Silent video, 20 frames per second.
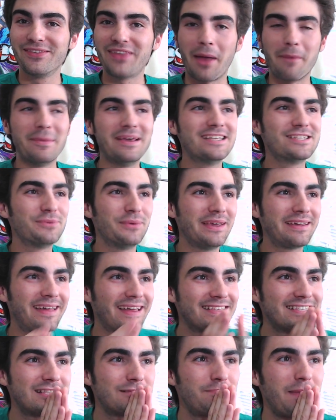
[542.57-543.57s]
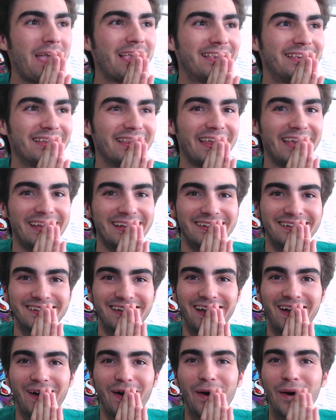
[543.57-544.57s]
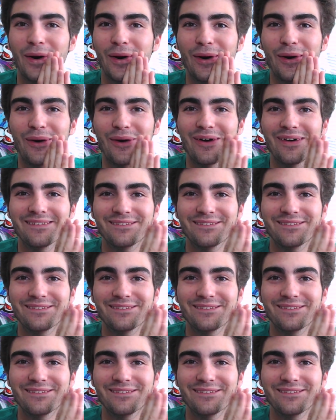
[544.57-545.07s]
that means we can speculate. Oh,